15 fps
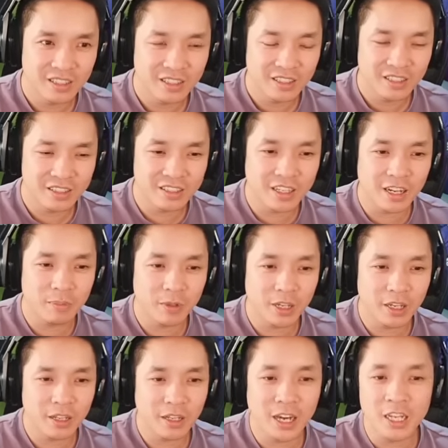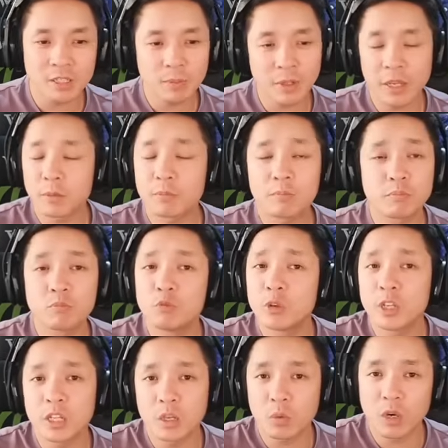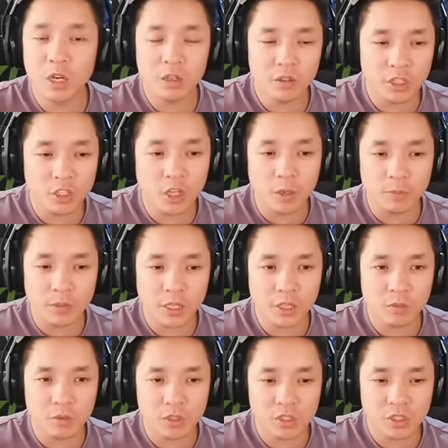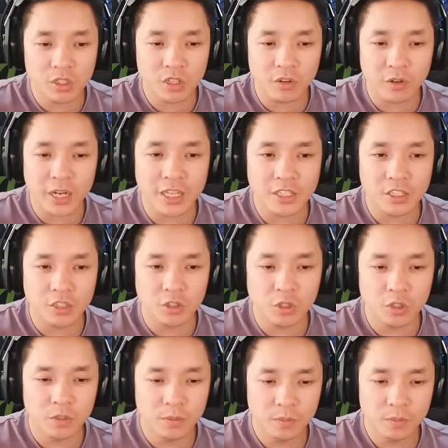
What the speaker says: a star player. Lance played really well. The top deck was crazy good.